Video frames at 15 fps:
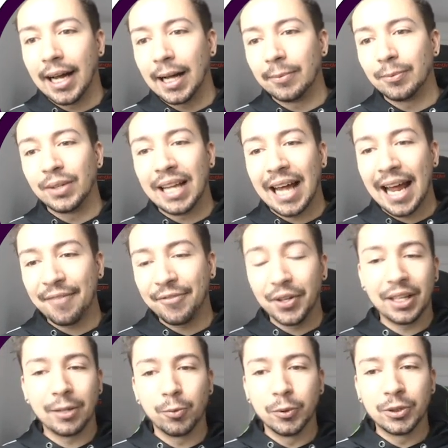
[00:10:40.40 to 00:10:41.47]

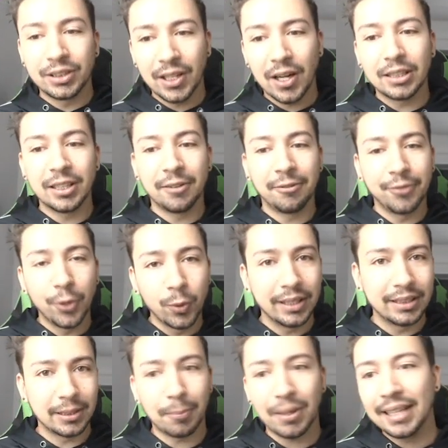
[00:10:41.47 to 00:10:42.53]
Everything will start to
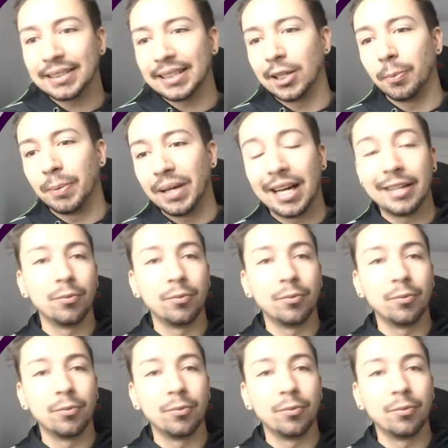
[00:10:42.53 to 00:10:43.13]
fall into place a little bit,